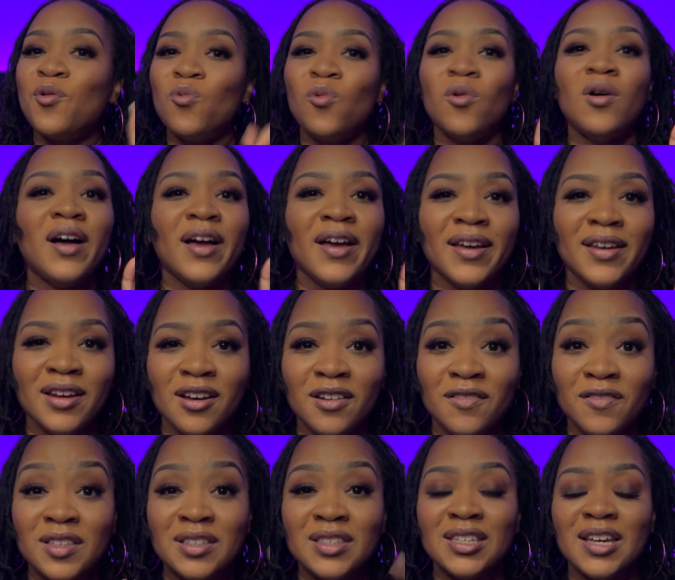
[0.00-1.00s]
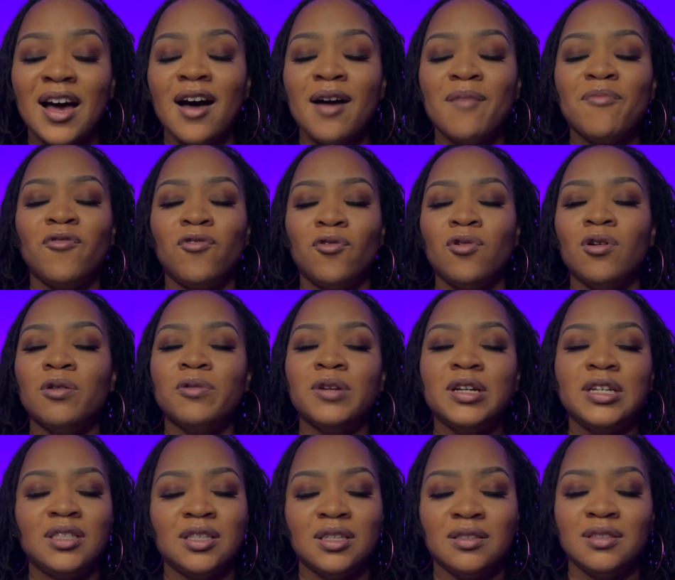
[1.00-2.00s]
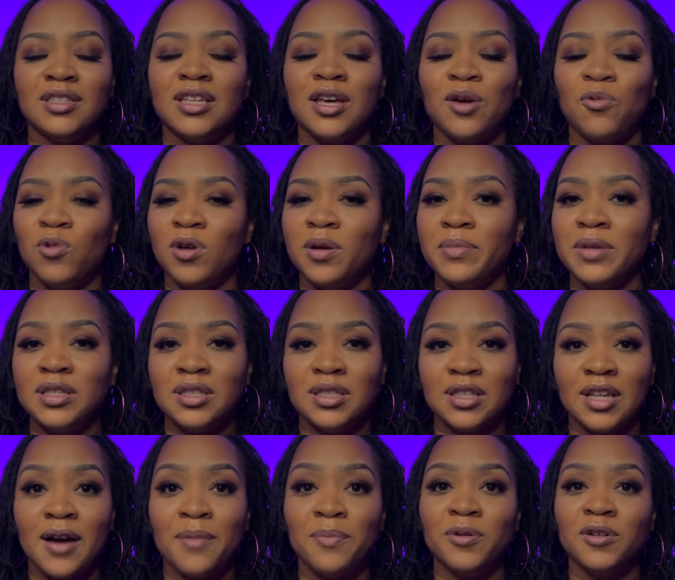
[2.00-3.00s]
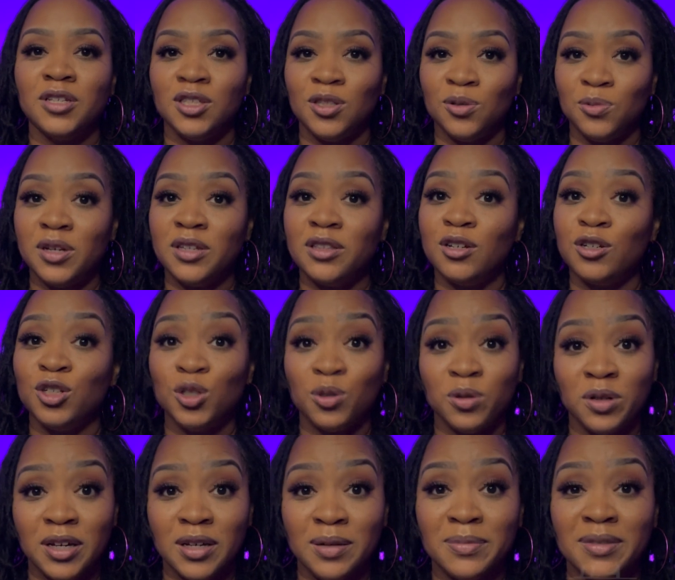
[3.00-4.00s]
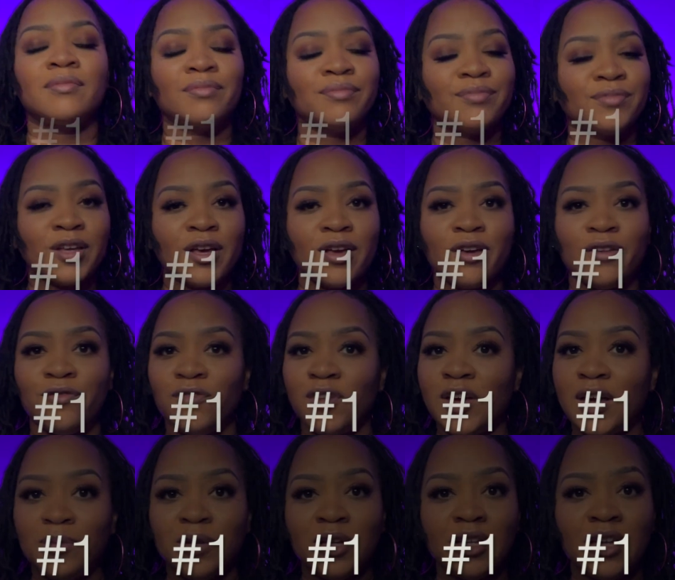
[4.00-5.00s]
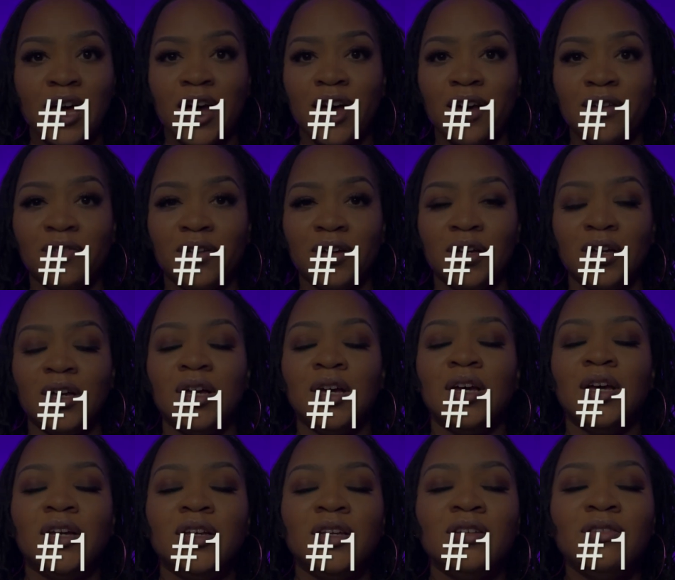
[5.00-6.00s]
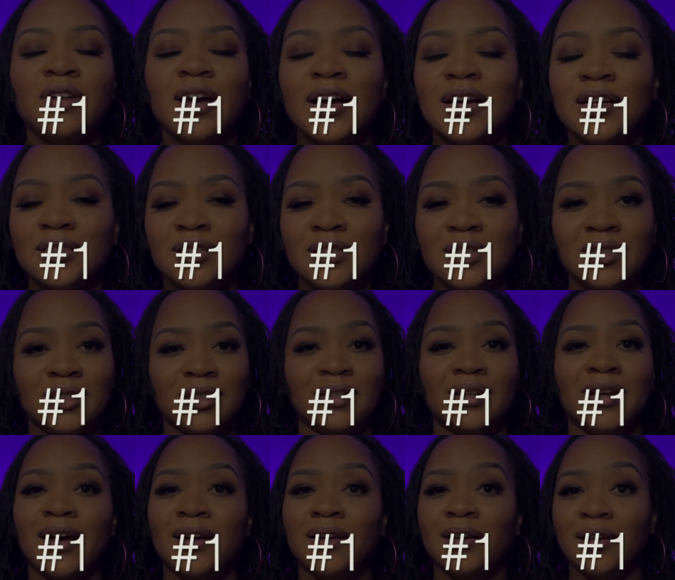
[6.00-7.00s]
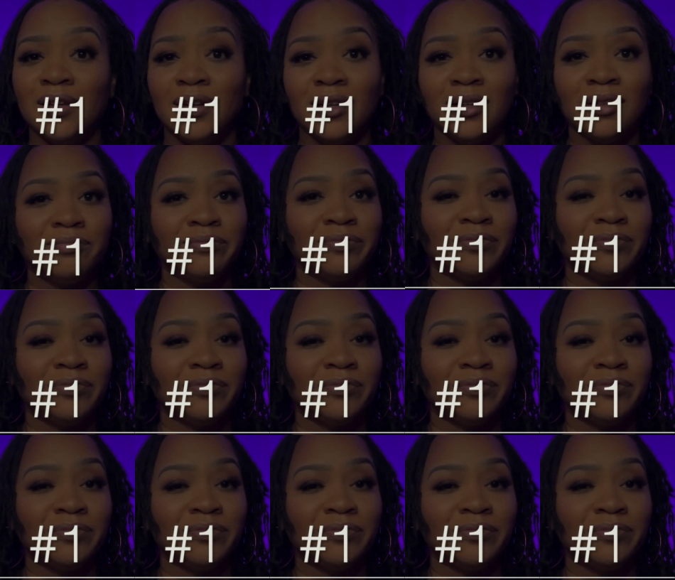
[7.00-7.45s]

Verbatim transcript: one of the top four reasons that women stop pursuing their dreams, family life. You guys, listen, I get it.